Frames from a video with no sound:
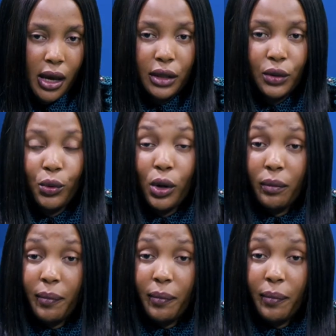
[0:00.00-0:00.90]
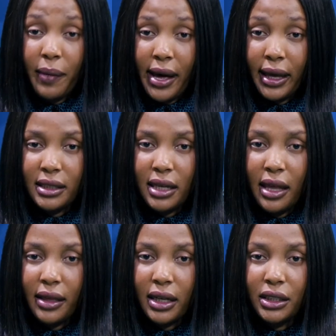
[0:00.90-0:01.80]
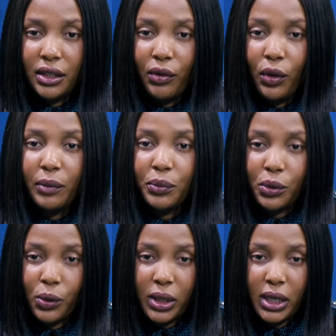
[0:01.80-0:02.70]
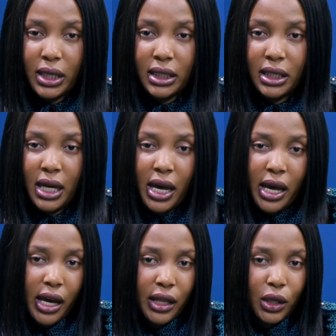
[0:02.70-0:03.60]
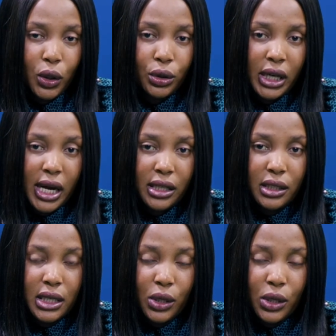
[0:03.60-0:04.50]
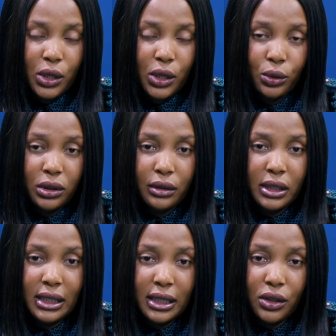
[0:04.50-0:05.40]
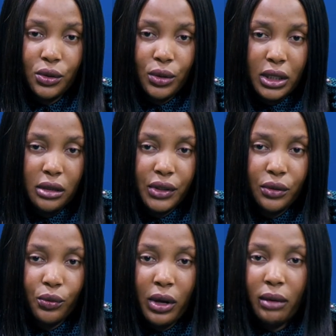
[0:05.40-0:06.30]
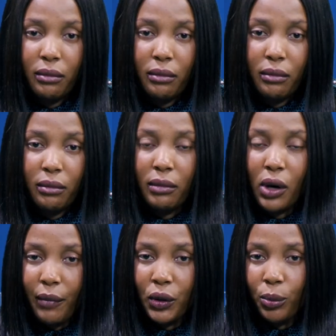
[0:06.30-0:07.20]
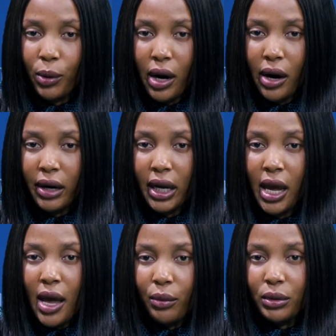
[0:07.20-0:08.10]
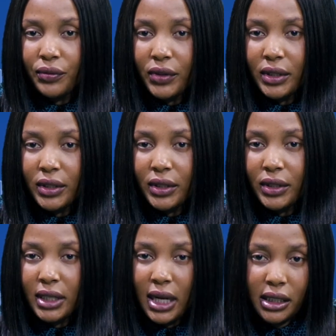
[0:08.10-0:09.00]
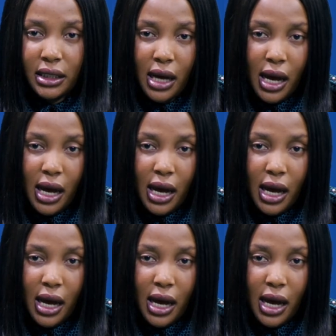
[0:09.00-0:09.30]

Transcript: And now the World Bank has said that development progress in the country has slowed down since 2015, when Muhammadu Buhari was first elected